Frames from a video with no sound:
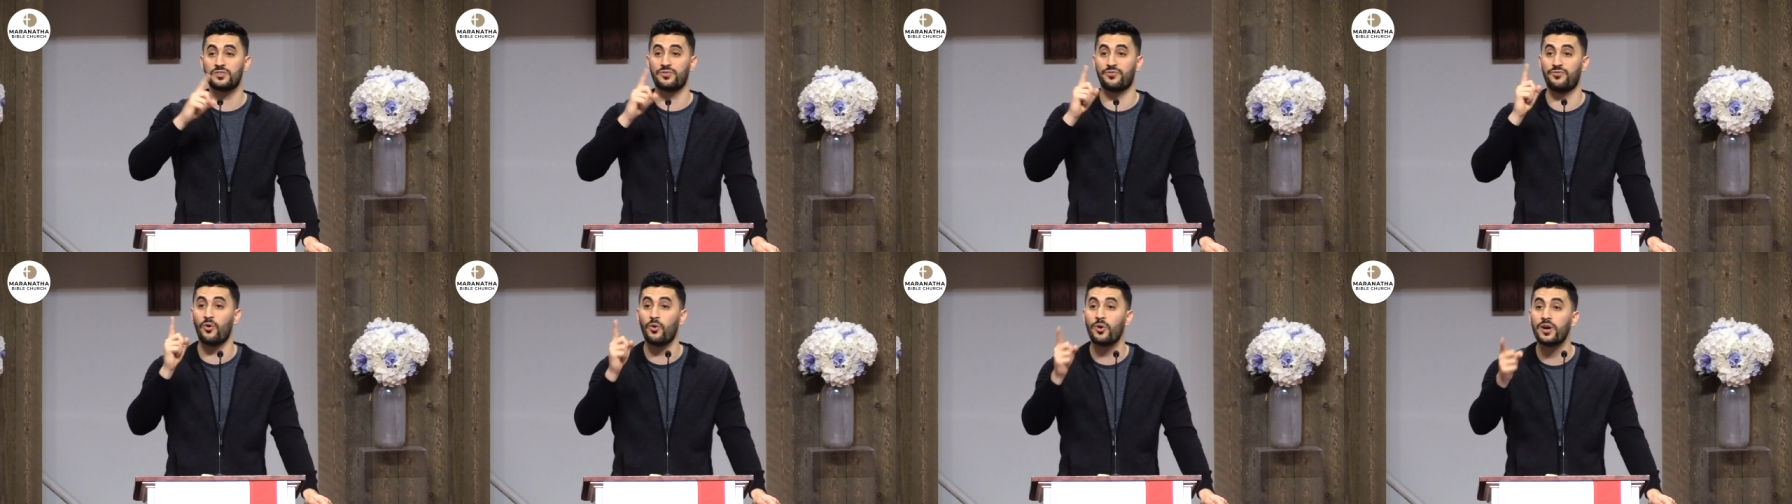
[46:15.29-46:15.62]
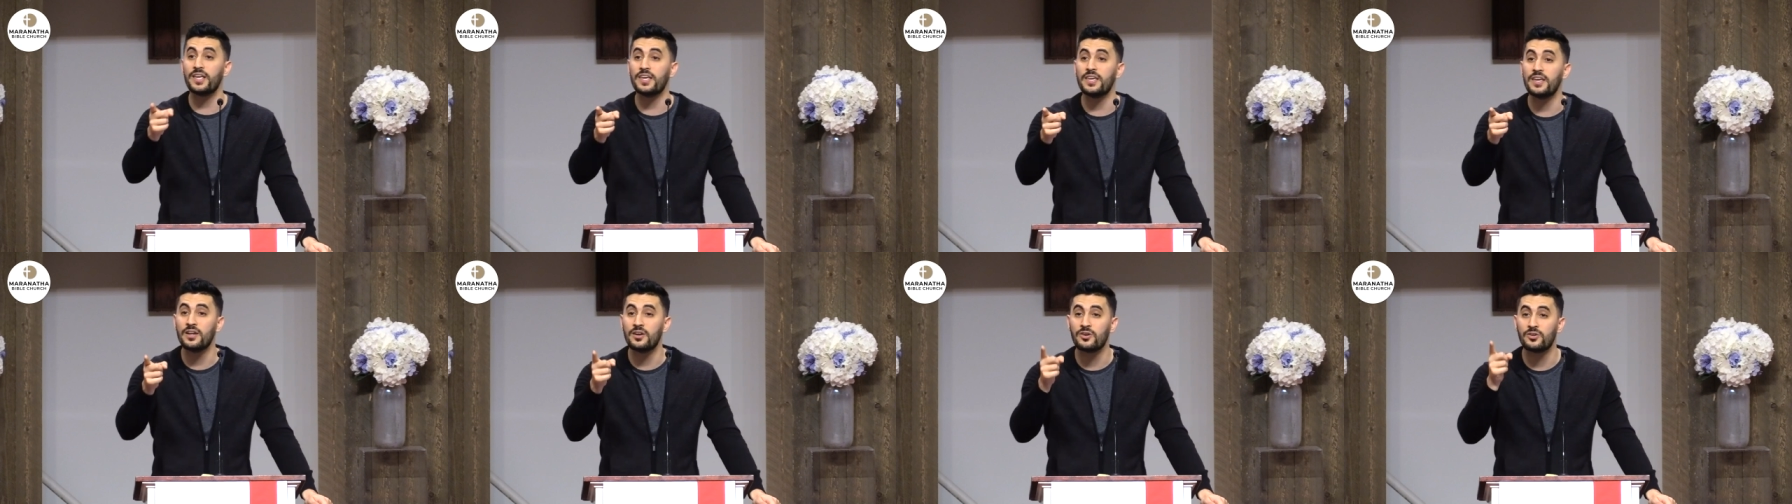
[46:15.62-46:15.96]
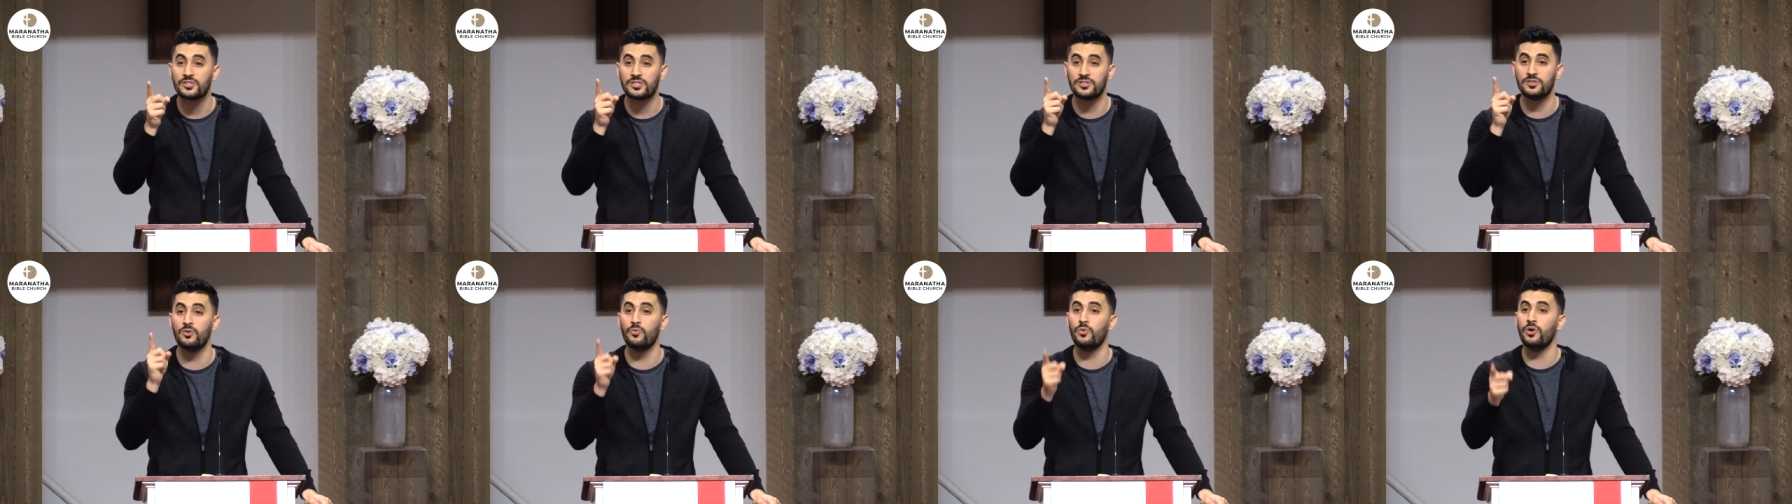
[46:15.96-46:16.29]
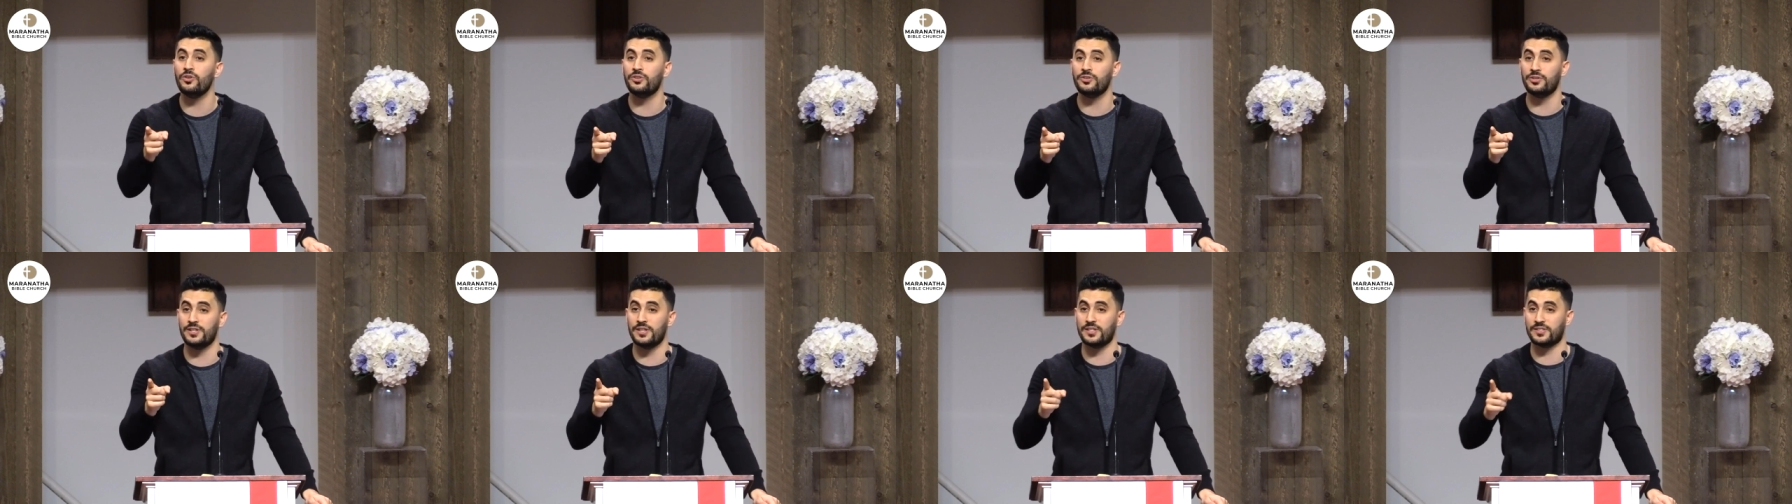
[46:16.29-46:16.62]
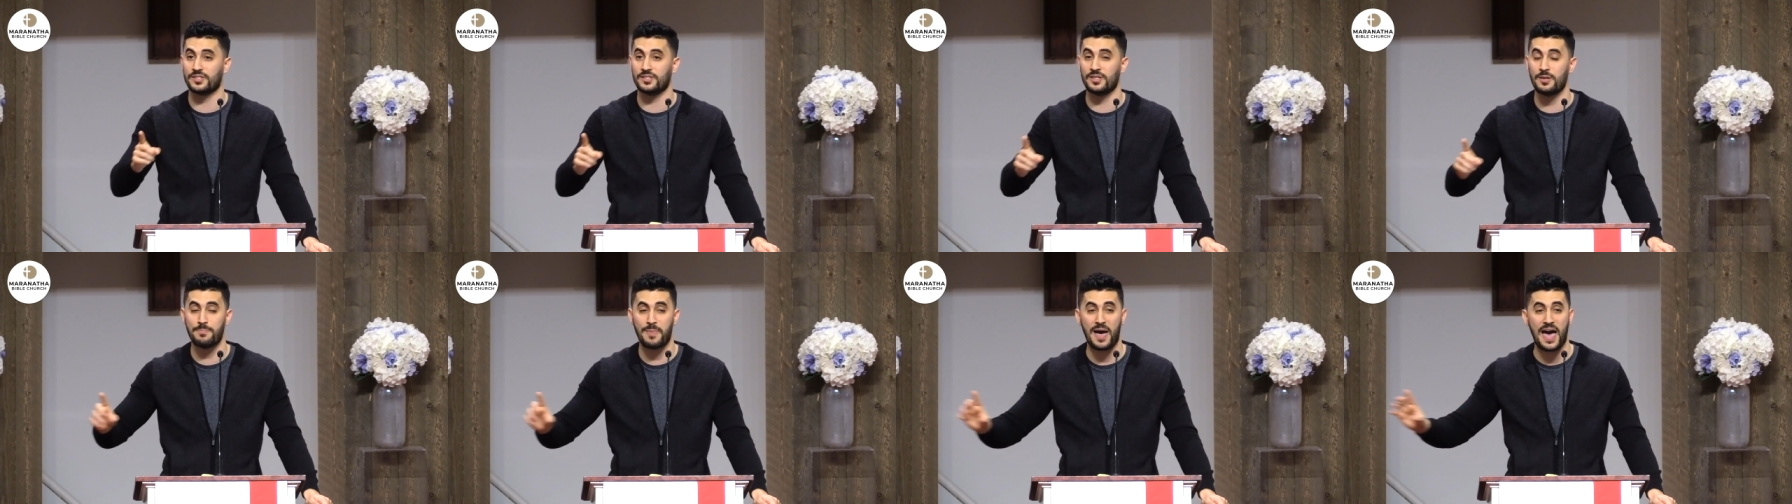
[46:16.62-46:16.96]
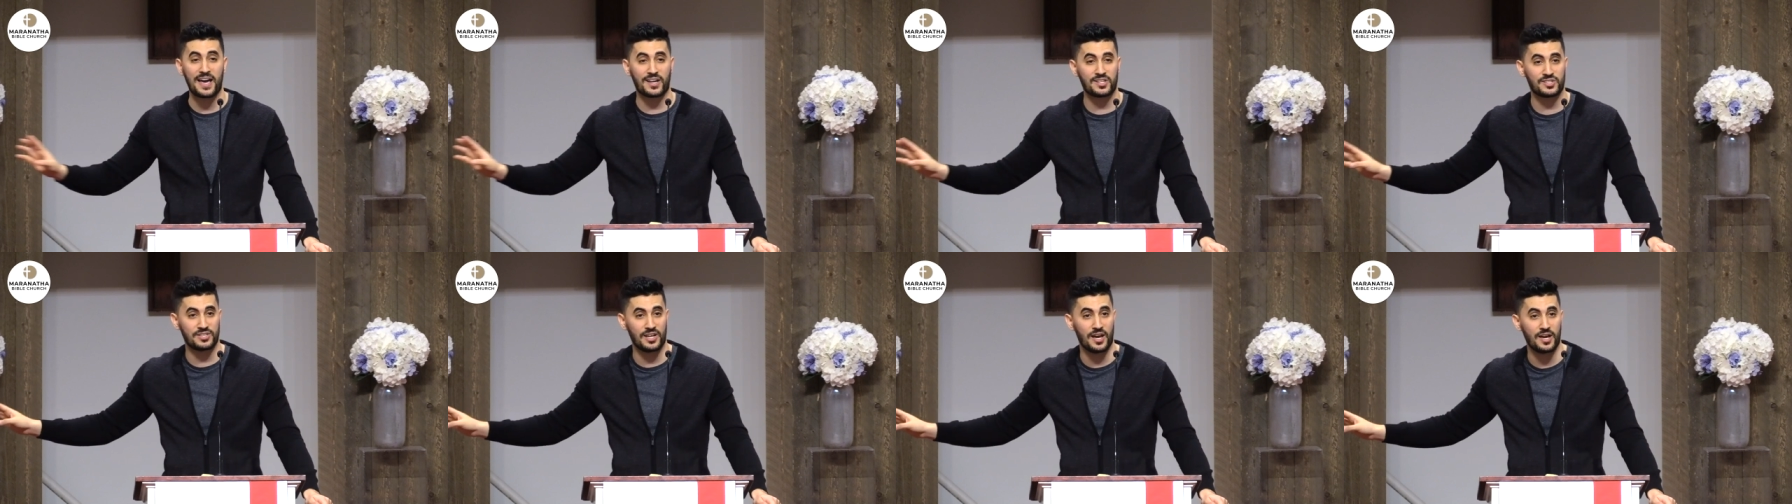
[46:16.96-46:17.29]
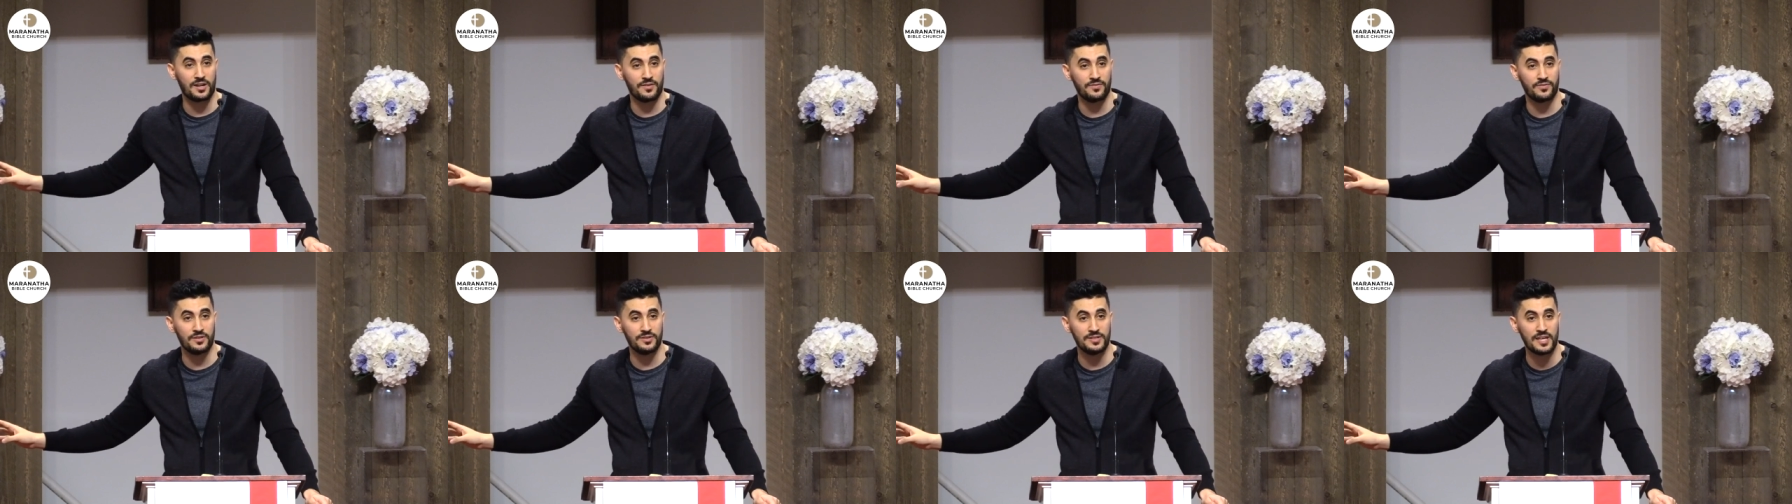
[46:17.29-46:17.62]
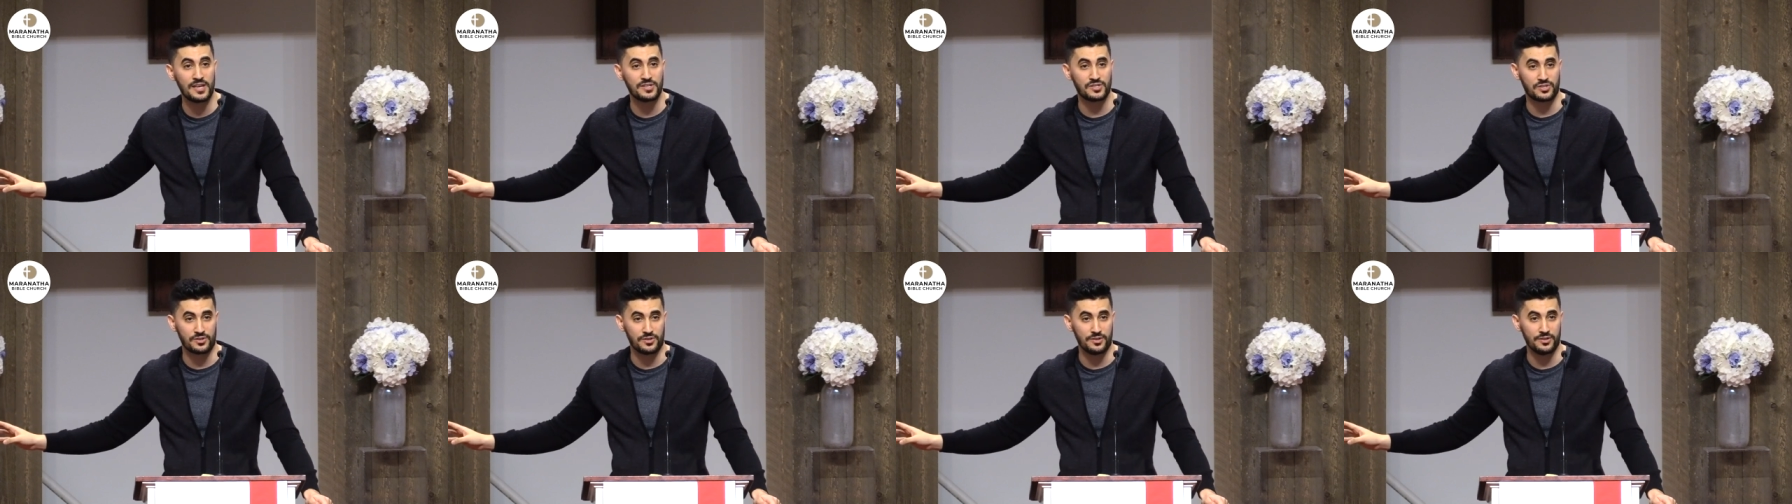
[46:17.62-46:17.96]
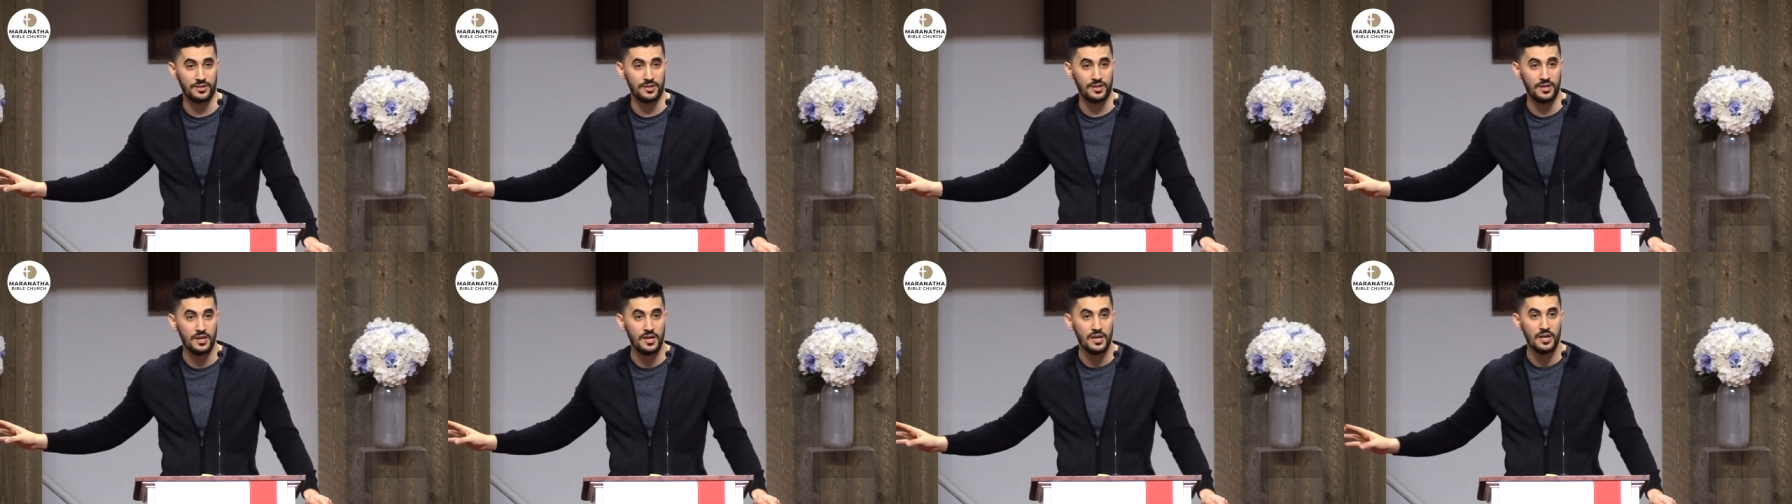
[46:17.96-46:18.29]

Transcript: 40 years in the wilderness, in the backside of the desert.